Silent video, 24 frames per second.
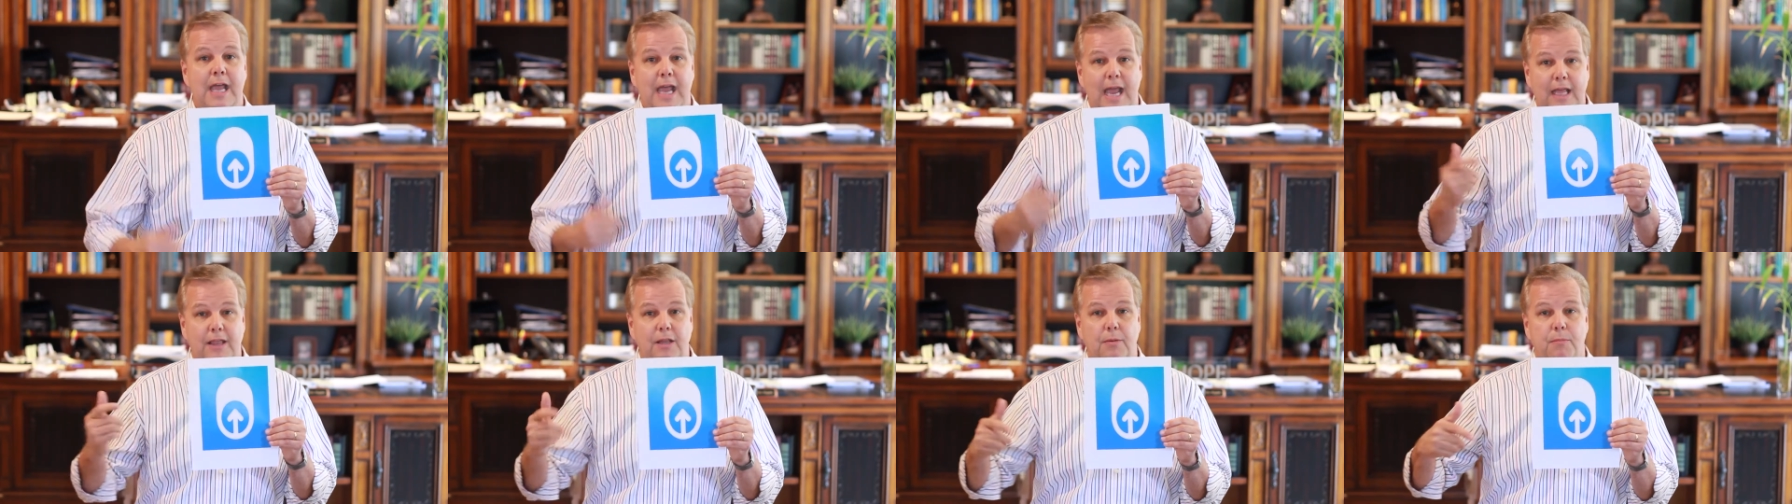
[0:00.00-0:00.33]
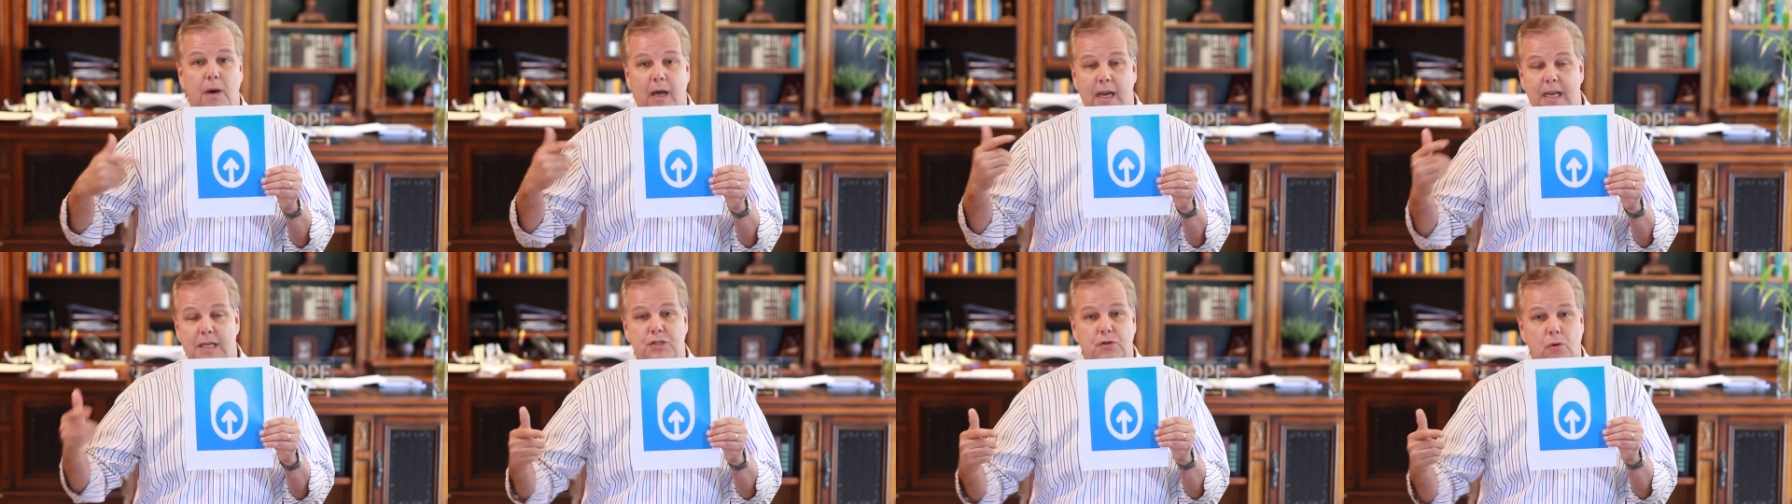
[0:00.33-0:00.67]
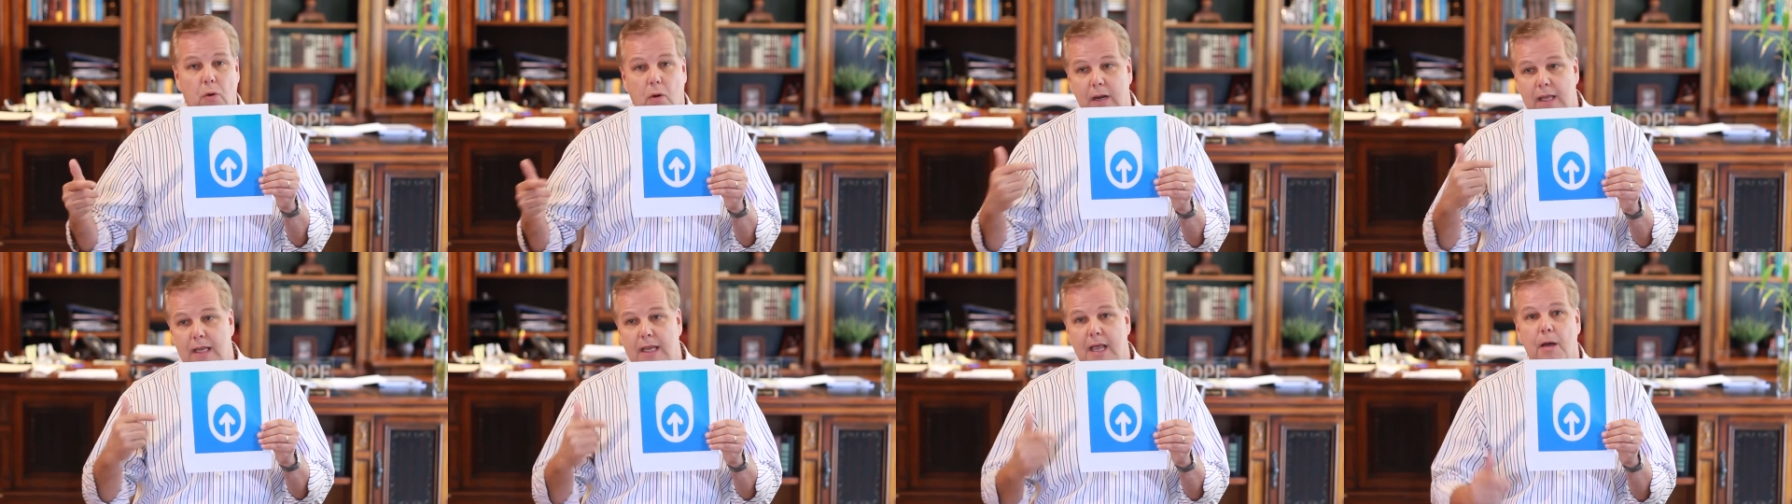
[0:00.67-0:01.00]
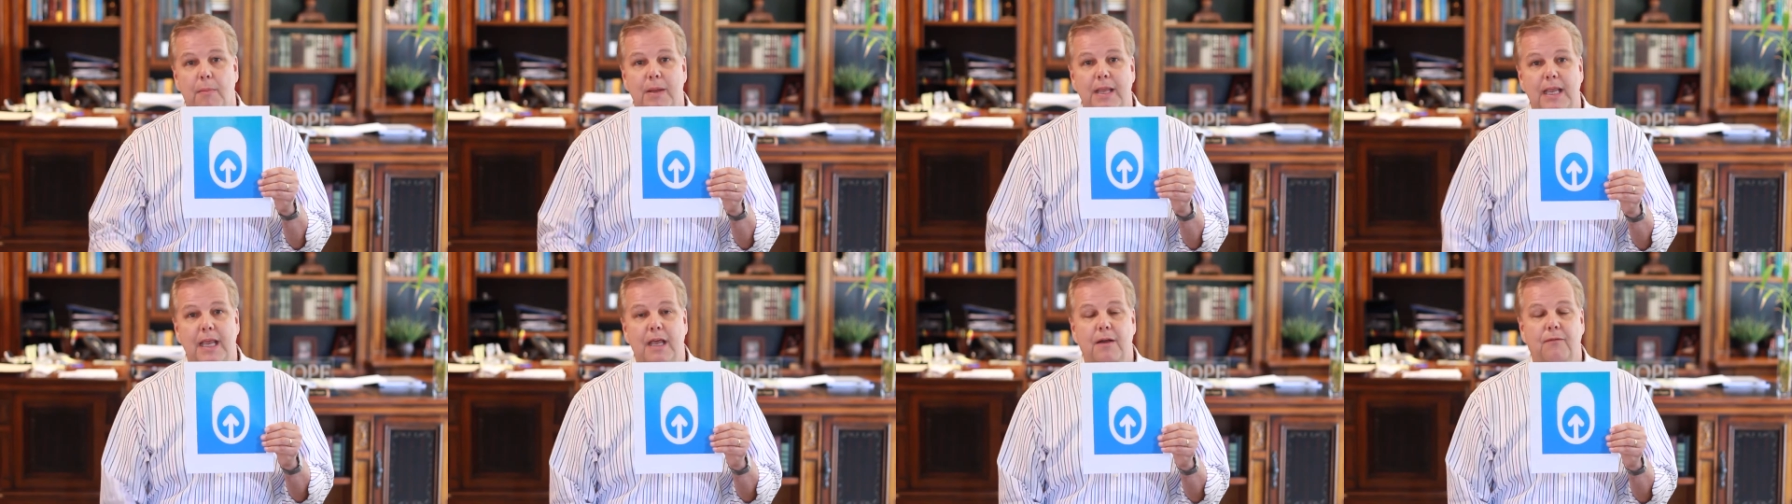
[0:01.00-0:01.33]
and the money's already
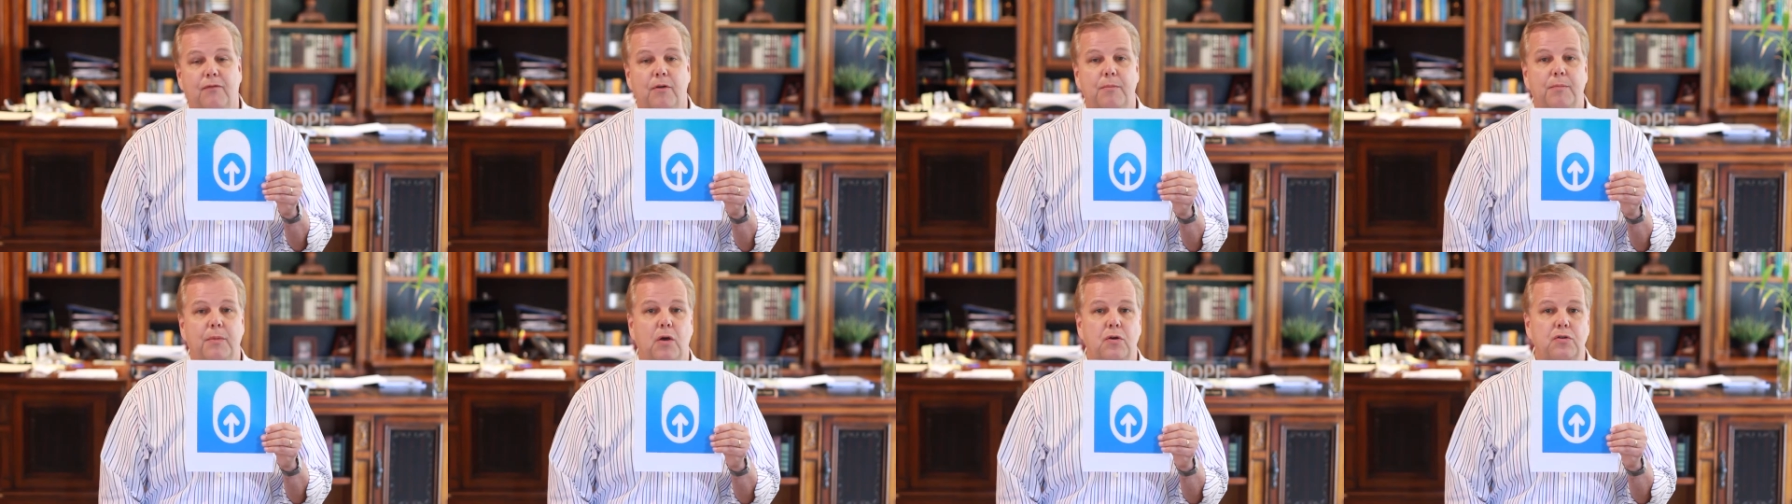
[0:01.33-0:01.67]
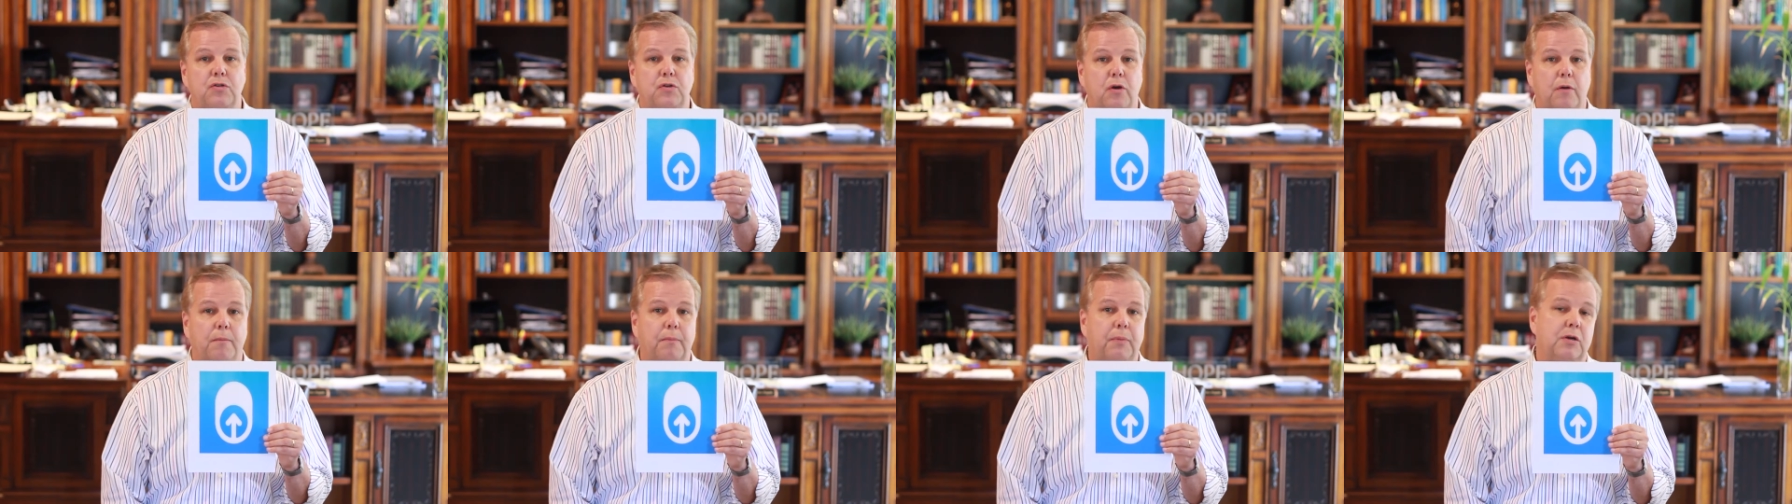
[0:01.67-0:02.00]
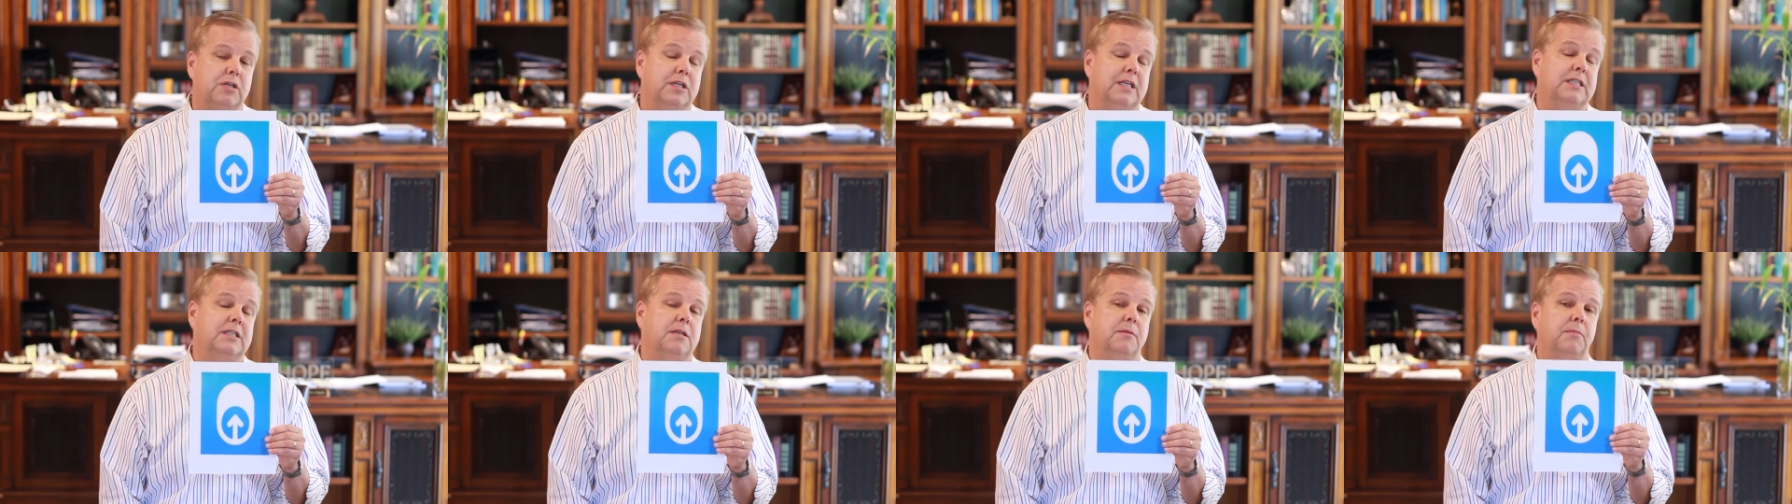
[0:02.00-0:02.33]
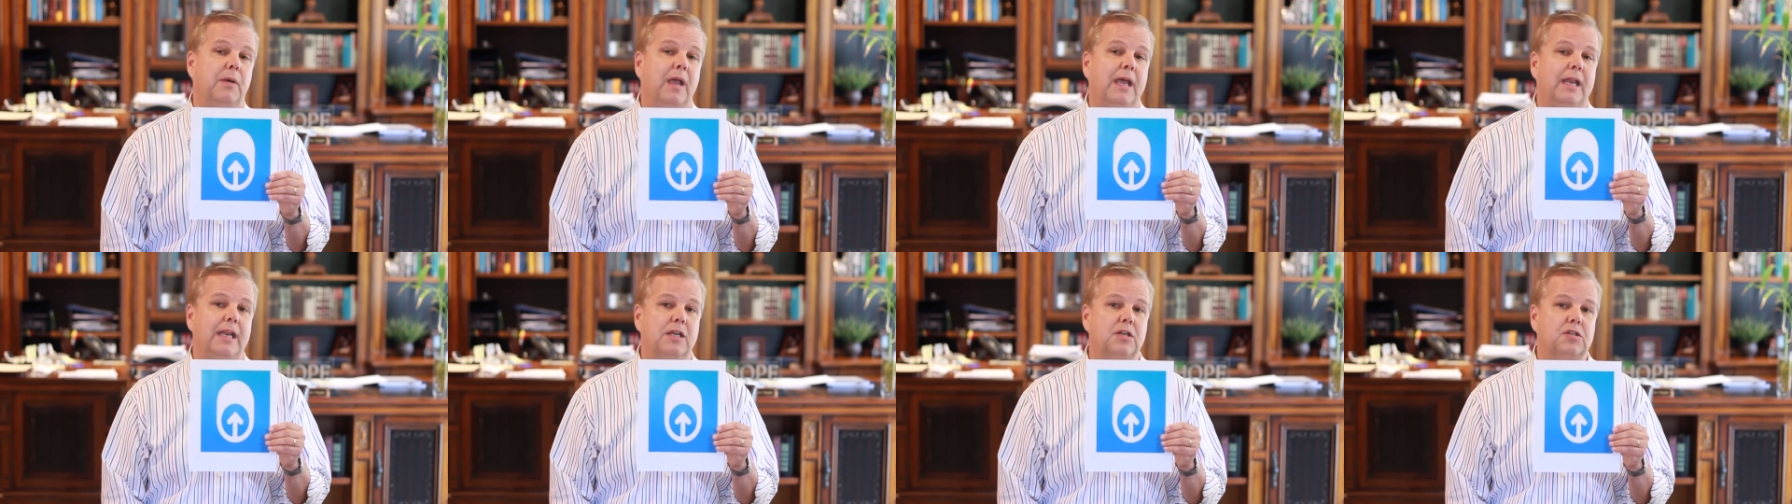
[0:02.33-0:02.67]
coming in from those who are
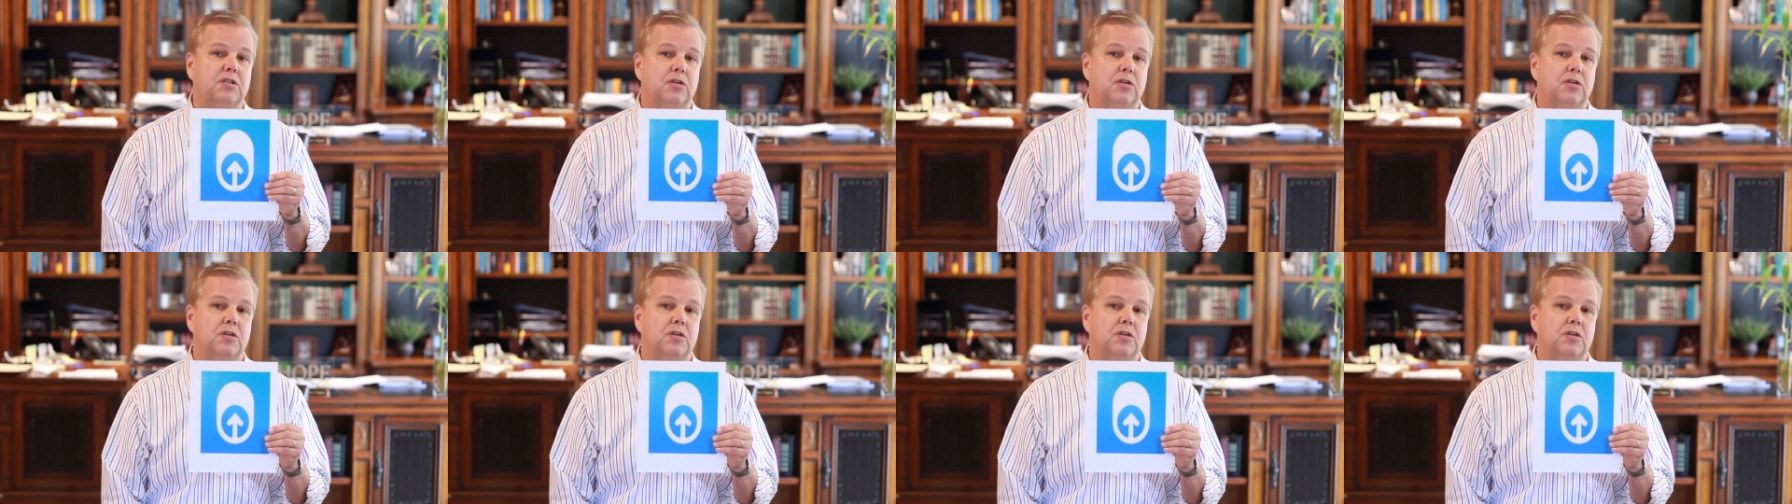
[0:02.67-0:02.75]
participating.